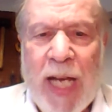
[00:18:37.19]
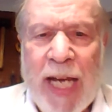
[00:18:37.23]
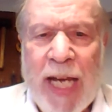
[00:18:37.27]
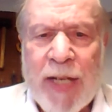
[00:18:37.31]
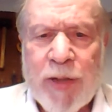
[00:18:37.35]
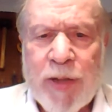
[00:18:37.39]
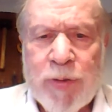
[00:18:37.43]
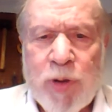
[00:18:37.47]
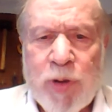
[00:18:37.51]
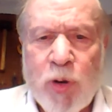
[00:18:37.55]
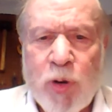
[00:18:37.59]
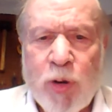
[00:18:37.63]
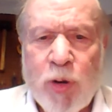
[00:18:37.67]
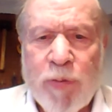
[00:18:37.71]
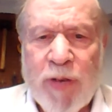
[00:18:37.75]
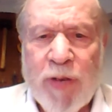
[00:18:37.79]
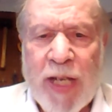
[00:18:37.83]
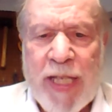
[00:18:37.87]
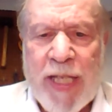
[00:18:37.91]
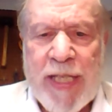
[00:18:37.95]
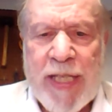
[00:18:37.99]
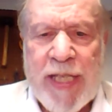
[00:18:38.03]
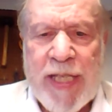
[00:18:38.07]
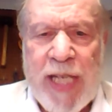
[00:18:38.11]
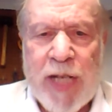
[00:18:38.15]
I don't know if
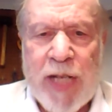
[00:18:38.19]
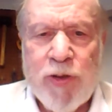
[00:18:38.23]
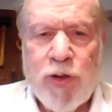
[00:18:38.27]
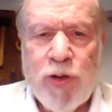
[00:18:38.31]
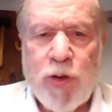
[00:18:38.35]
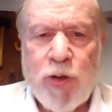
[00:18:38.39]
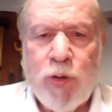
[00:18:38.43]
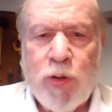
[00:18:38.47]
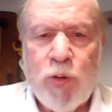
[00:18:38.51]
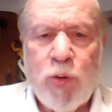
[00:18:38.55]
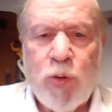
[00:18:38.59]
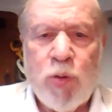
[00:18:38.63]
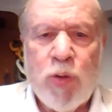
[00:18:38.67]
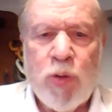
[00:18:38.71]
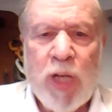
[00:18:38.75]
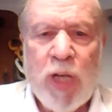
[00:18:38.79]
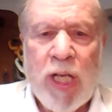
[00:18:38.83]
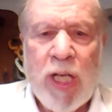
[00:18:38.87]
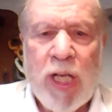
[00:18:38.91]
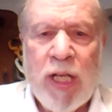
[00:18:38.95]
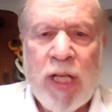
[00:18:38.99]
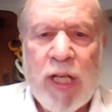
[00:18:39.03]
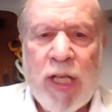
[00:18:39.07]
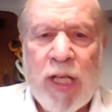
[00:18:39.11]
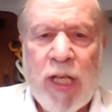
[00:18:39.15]
I sent you
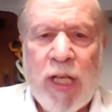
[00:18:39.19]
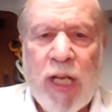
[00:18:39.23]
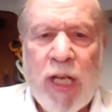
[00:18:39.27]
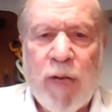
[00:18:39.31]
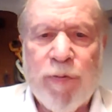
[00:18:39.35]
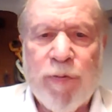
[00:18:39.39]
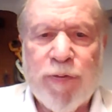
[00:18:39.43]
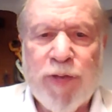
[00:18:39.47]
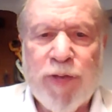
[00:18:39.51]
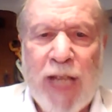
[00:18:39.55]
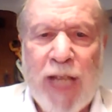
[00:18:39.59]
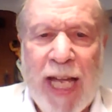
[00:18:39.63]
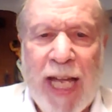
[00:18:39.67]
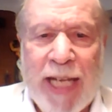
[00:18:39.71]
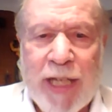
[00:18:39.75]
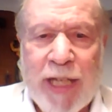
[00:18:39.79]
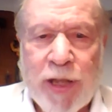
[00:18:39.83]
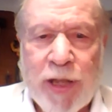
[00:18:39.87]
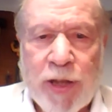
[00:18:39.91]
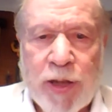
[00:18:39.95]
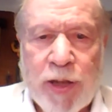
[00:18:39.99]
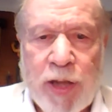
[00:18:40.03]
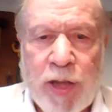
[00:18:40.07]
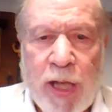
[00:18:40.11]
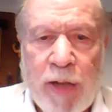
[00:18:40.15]
uh, a
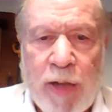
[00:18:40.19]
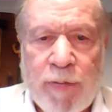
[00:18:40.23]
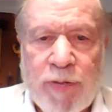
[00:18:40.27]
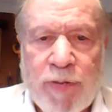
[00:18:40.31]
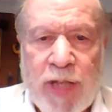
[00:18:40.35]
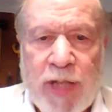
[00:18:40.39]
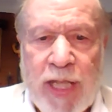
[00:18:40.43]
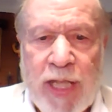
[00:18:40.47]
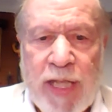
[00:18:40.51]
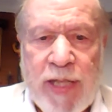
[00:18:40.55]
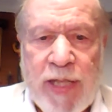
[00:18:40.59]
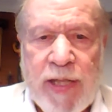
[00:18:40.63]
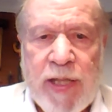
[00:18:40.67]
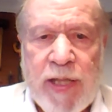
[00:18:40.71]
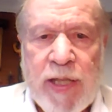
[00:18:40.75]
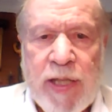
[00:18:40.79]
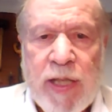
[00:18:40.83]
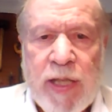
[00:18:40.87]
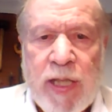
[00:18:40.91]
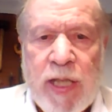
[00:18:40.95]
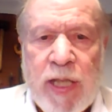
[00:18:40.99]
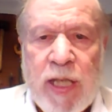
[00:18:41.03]
flyer of this,